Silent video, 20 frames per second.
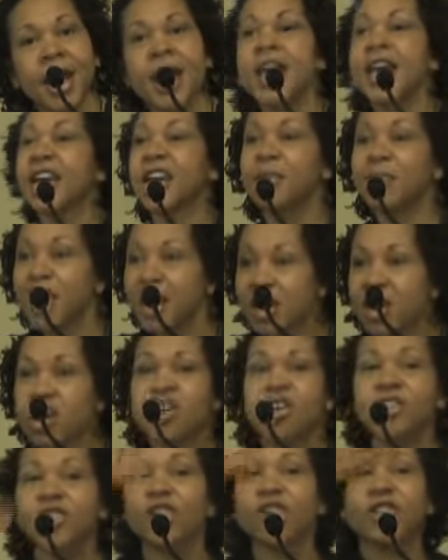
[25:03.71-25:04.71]
He could have been
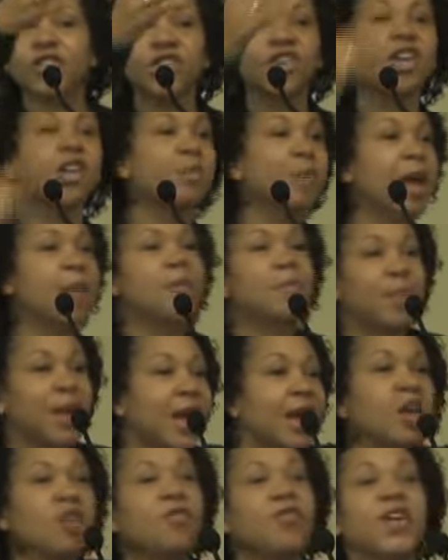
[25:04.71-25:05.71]
looking at you because he could have maybe
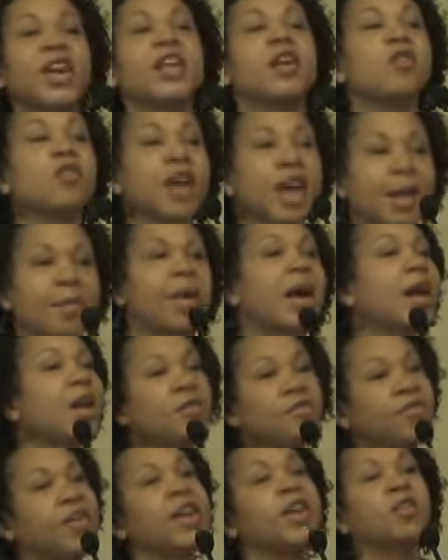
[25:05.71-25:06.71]
played a little video game. We got a
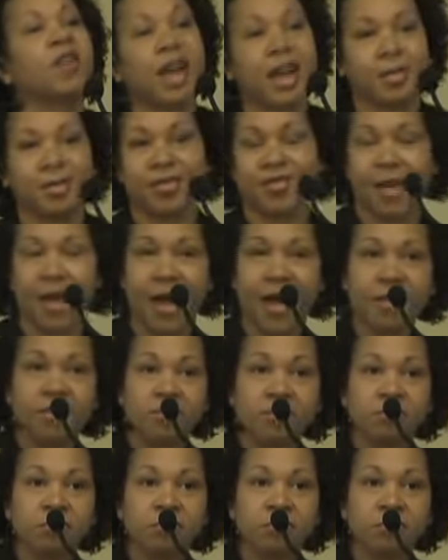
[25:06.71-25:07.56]
little video game inside.